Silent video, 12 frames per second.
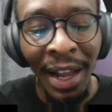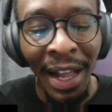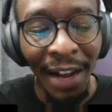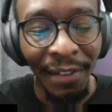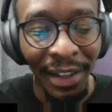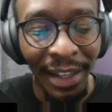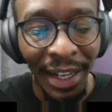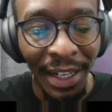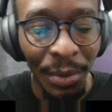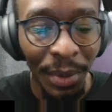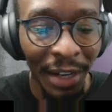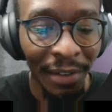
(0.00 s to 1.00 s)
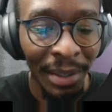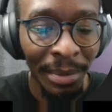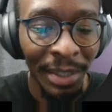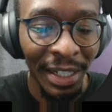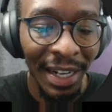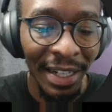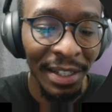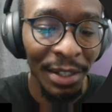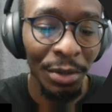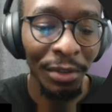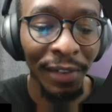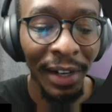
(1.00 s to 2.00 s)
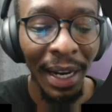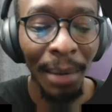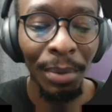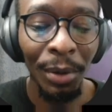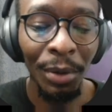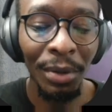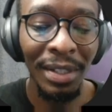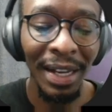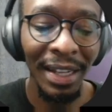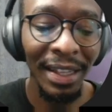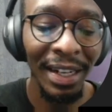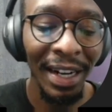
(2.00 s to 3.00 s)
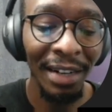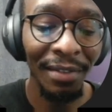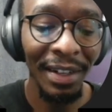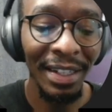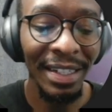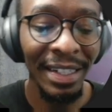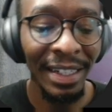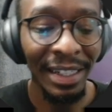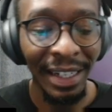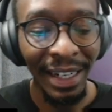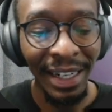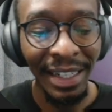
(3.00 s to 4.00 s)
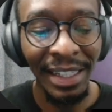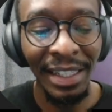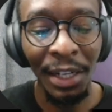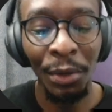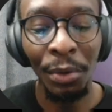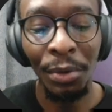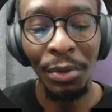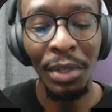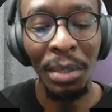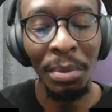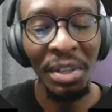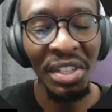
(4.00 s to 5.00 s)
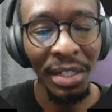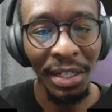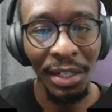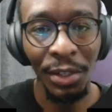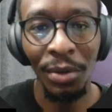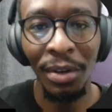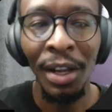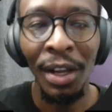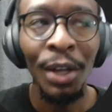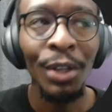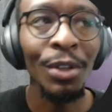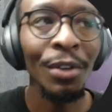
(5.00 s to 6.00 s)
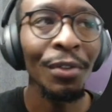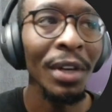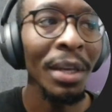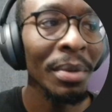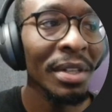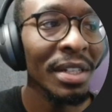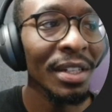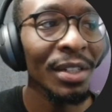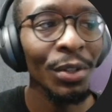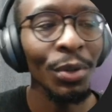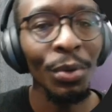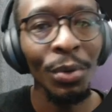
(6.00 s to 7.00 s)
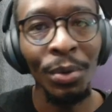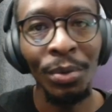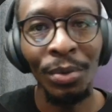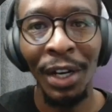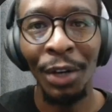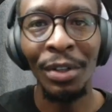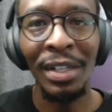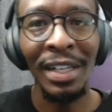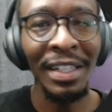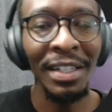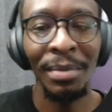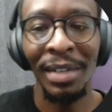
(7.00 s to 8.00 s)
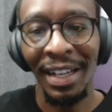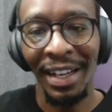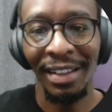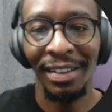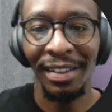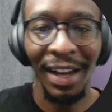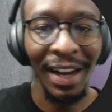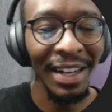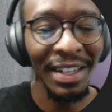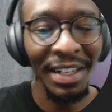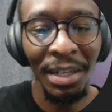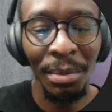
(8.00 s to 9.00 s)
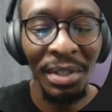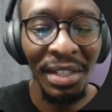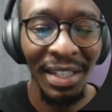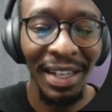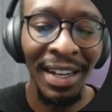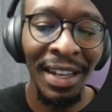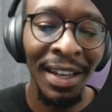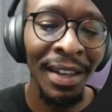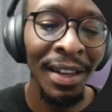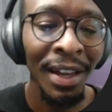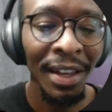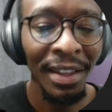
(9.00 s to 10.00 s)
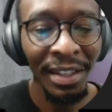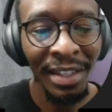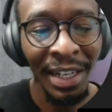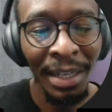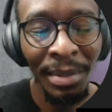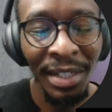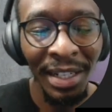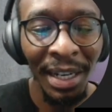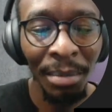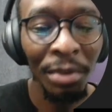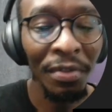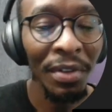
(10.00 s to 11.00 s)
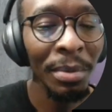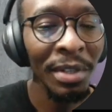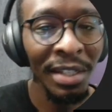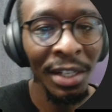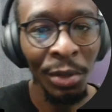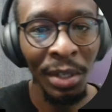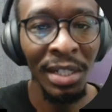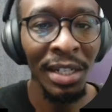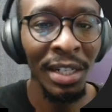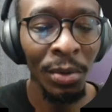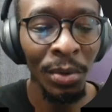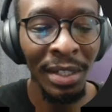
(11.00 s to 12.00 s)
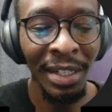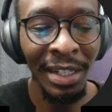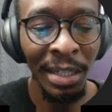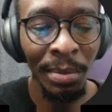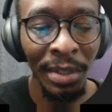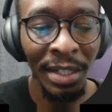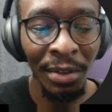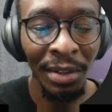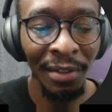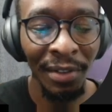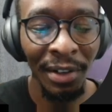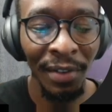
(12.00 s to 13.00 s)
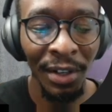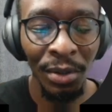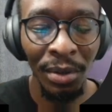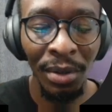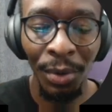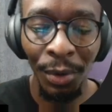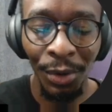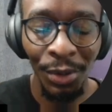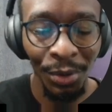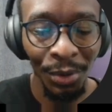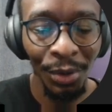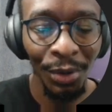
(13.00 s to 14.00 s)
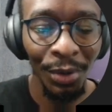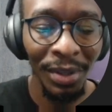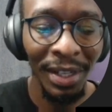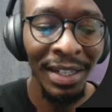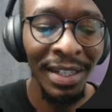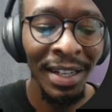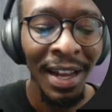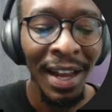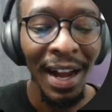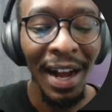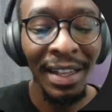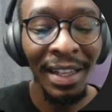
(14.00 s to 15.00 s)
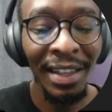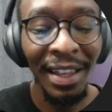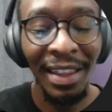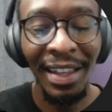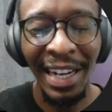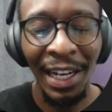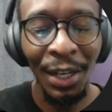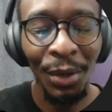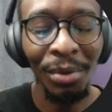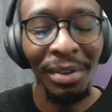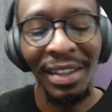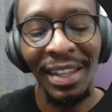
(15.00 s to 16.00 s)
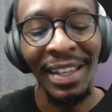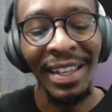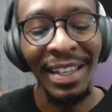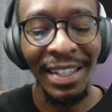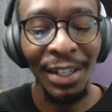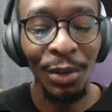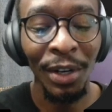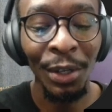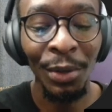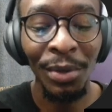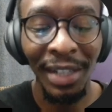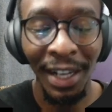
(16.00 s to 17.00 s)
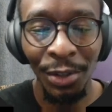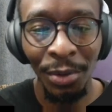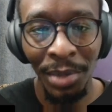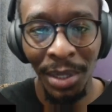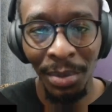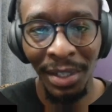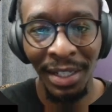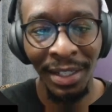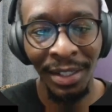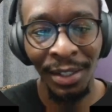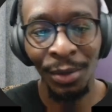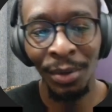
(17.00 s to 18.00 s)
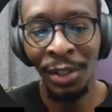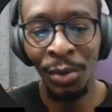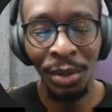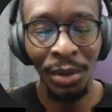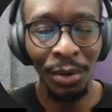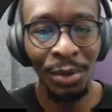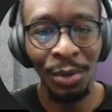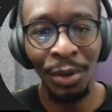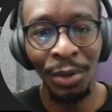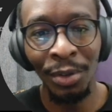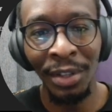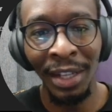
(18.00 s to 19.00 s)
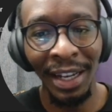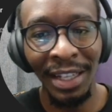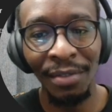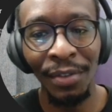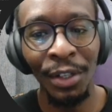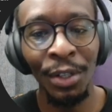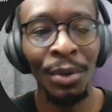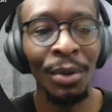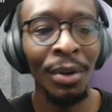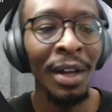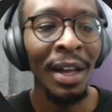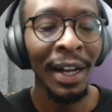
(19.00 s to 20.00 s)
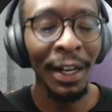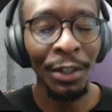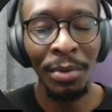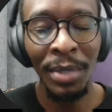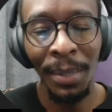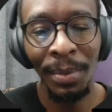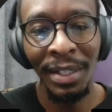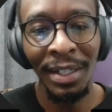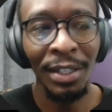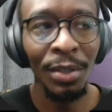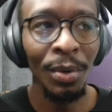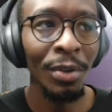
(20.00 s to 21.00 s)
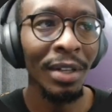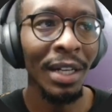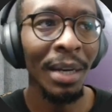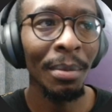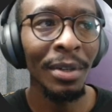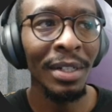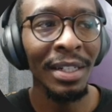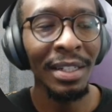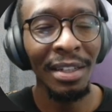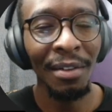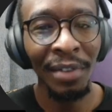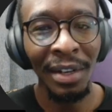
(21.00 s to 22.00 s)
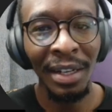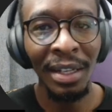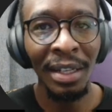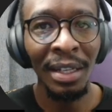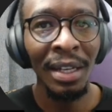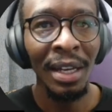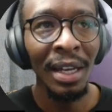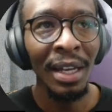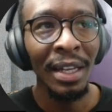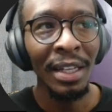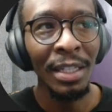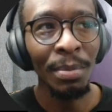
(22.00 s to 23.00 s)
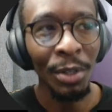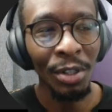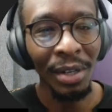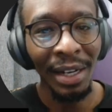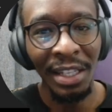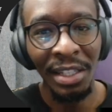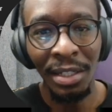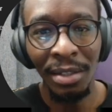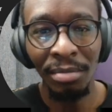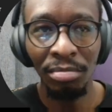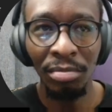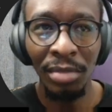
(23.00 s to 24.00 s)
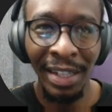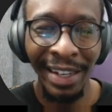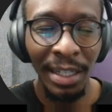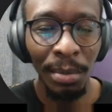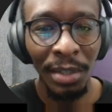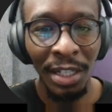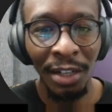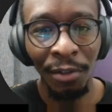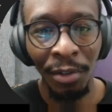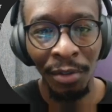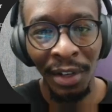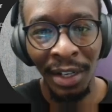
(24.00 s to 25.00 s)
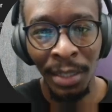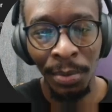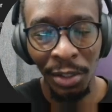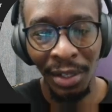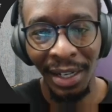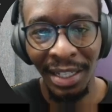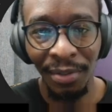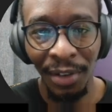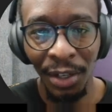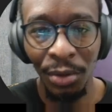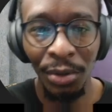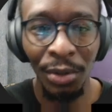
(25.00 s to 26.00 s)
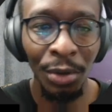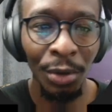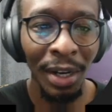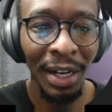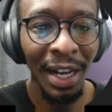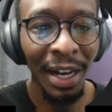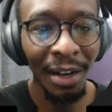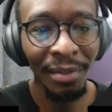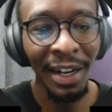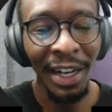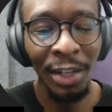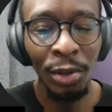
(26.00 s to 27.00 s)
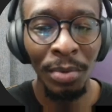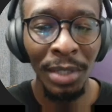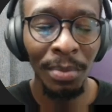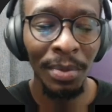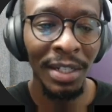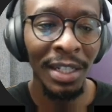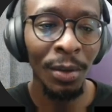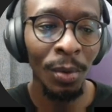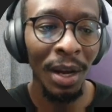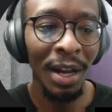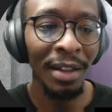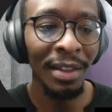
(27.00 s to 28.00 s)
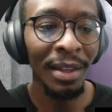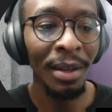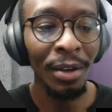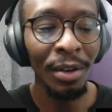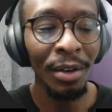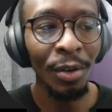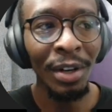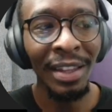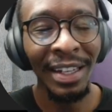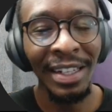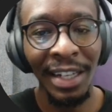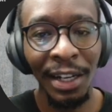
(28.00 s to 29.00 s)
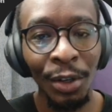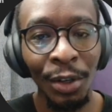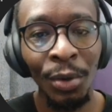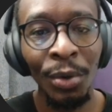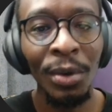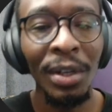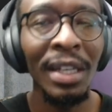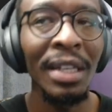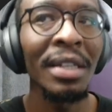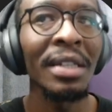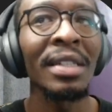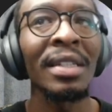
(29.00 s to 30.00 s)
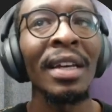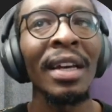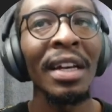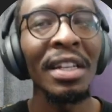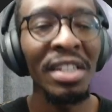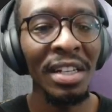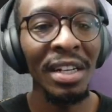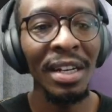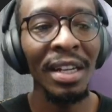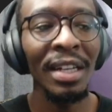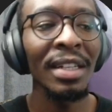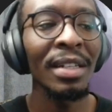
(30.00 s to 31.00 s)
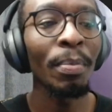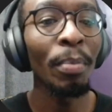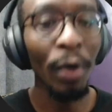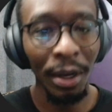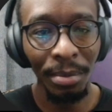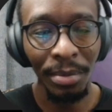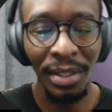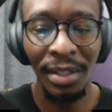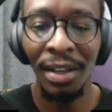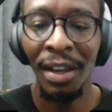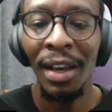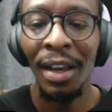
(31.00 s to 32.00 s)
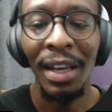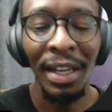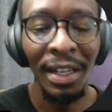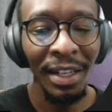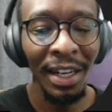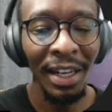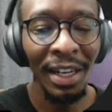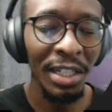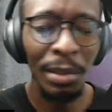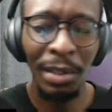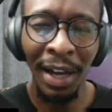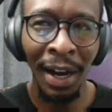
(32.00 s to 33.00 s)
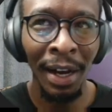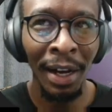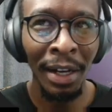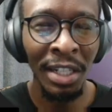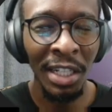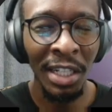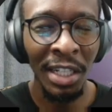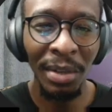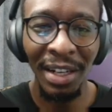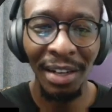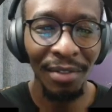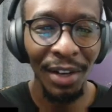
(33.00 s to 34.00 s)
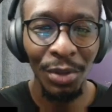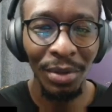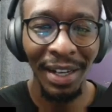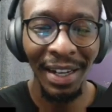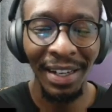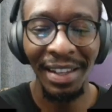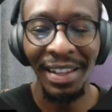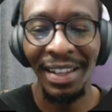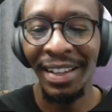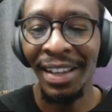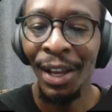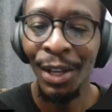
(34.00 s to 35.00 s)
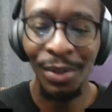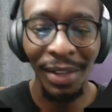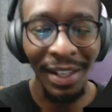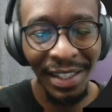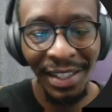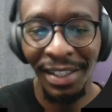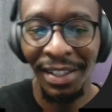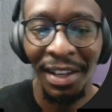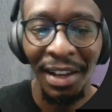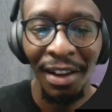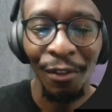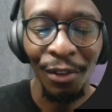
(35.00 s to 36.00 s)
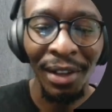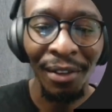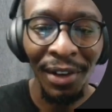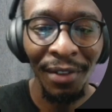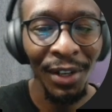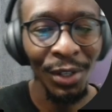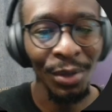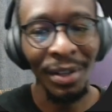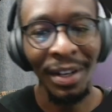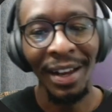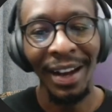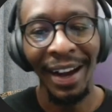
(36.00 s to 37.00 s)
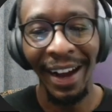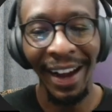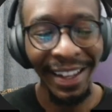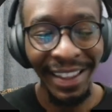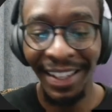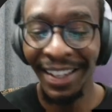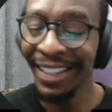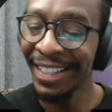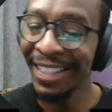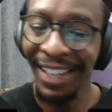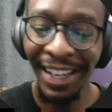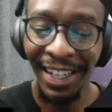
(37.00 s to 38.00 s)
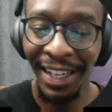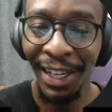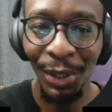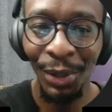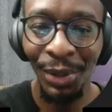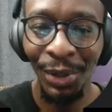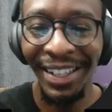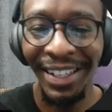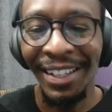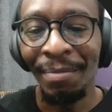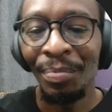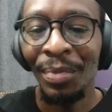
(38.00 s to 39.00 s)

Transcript: After that we have limited access to file uploads, and then advanced data analysis, and also image generation. So for images, you cannot really generate like 100 images a day. There's a limited number of images that you can generate with ChatGPT on the free version. We're going to go through that. And then the other really cool thing is that you can use custom GPTs. So this is what I was going through in the last video. Custom GPTs, the way to think about it is a very specialized ChatGPT for very specialized functions. So you can have a custom GPT where the only thing it can do is generate poems in like a Shakespearean version kind of thing. So that's for the free version. I think it's a really good deal.